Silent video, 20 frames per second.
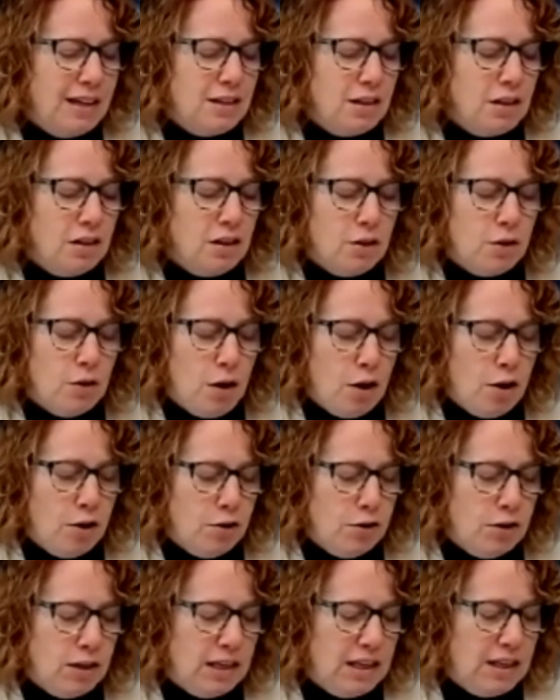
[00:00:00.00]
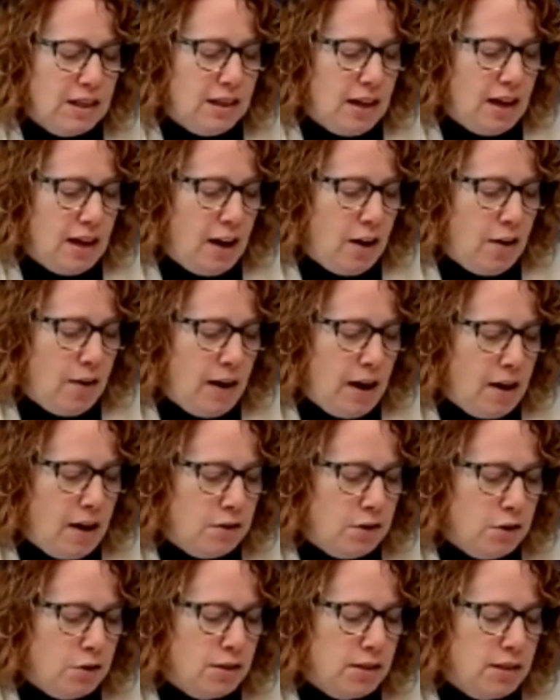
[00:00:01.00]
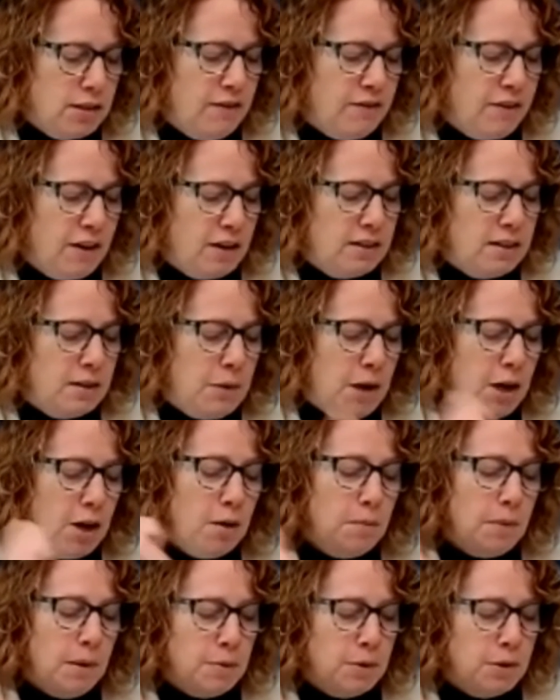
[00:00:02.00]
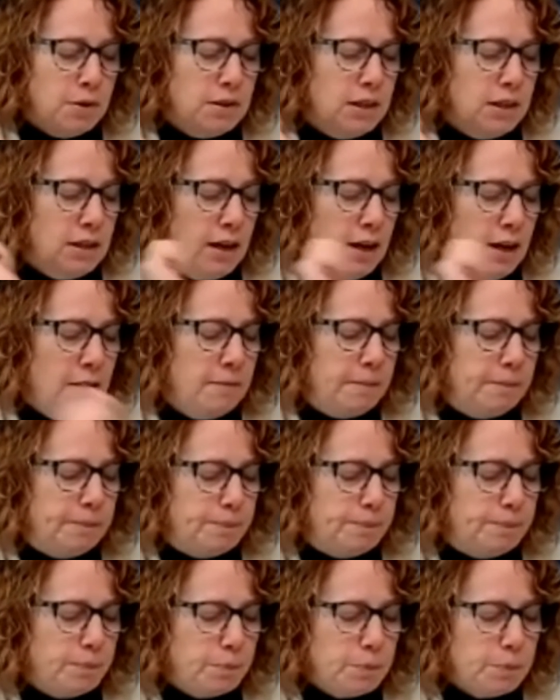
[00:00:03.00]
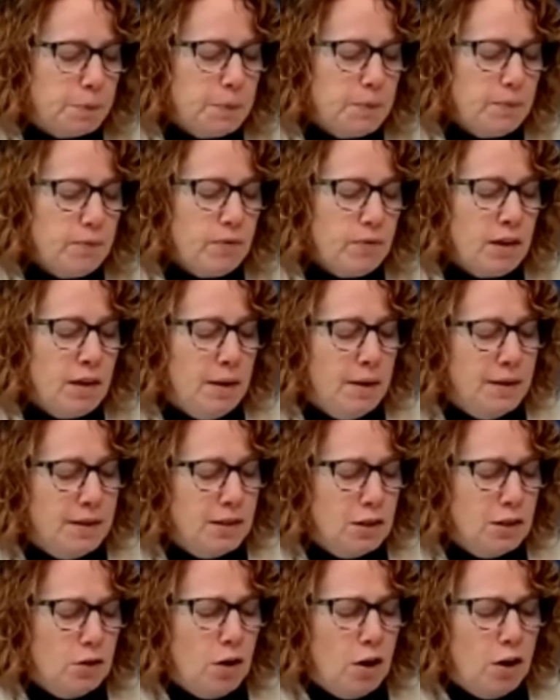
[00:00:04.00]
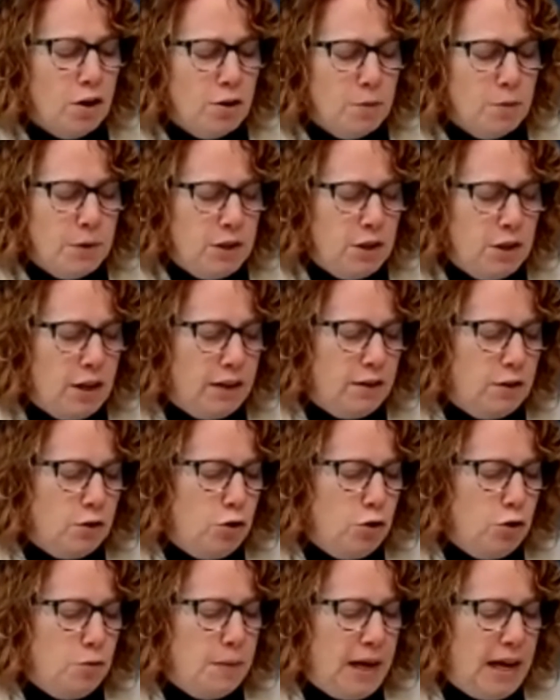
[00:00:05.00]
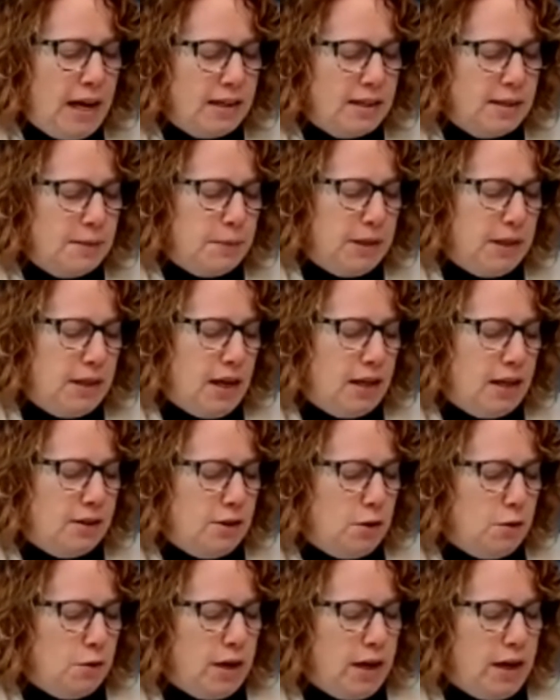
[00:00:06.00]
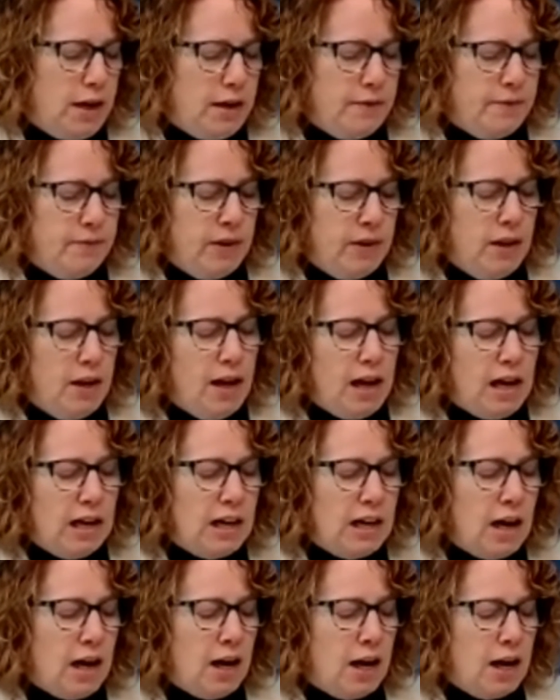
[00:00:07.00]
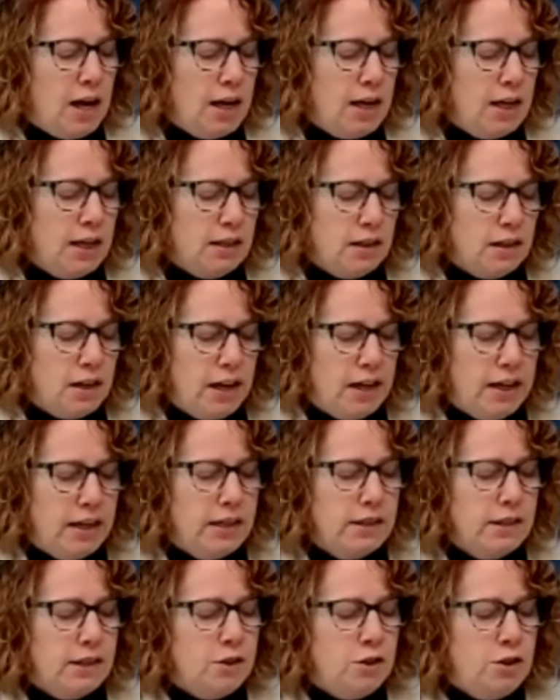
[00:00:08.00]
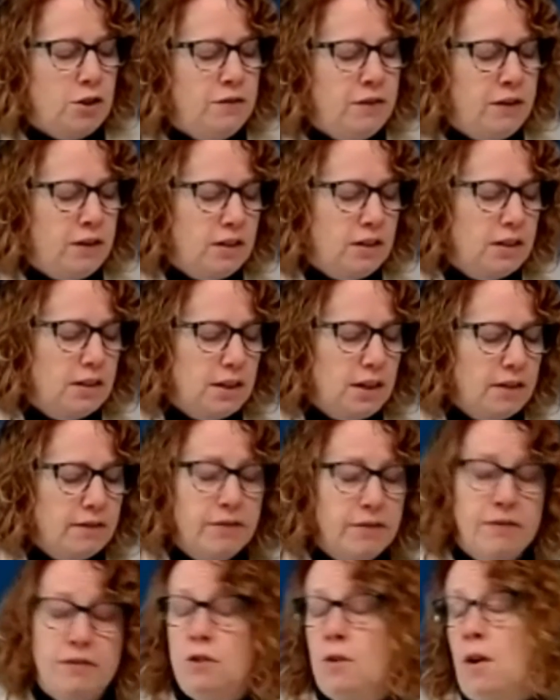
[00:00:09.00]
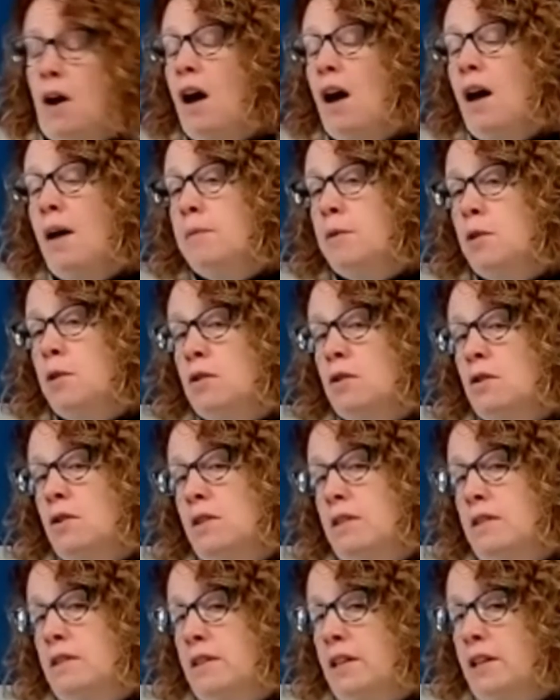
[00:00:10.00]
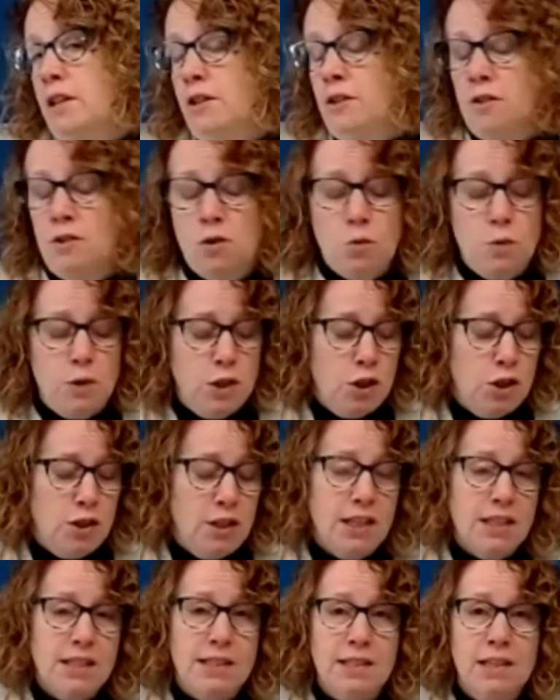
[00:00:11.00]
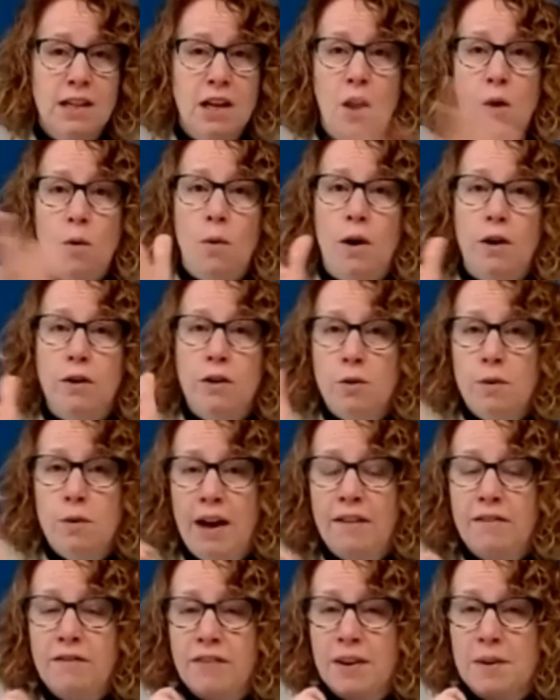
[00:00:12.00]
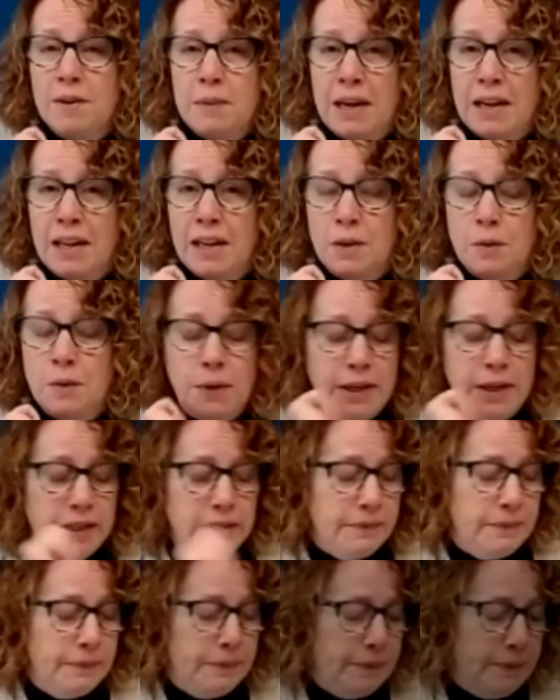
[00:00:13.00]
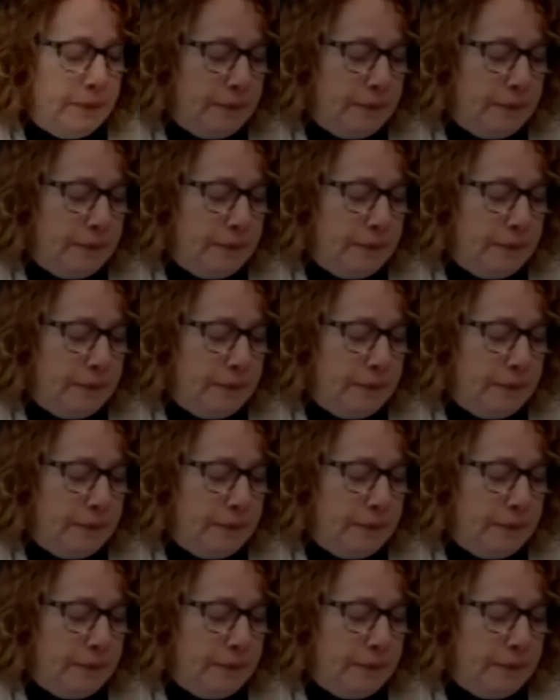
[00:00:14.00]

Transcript: It's a little harder to get the air out. You'll see I've got some air bubbles in there. It's a little harder when you got the 2 bags, but that's okay. And I like touchy-feely stuff, so I'm just going to sit here and squish this while you have fun making one.